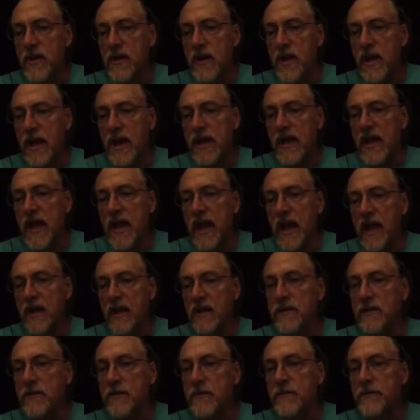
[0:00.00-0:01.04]

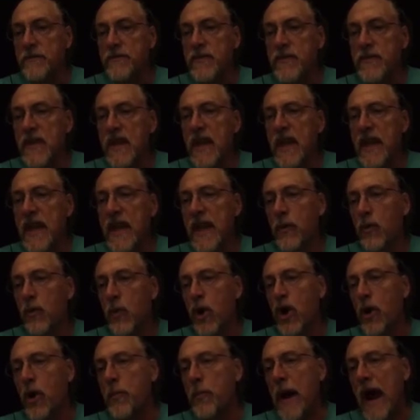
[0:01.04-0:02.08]
again, it will
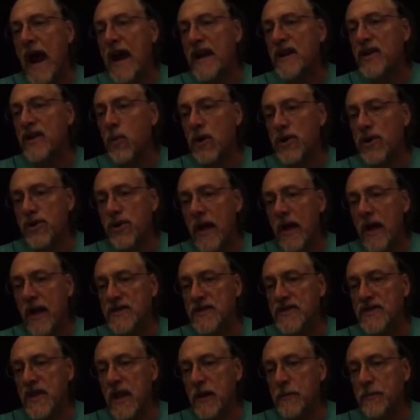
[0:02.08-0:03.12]
go back to what you had
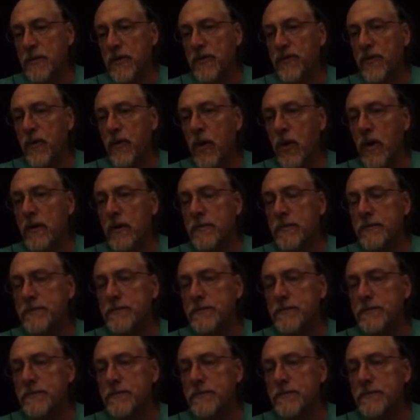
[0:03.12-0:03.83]
set before.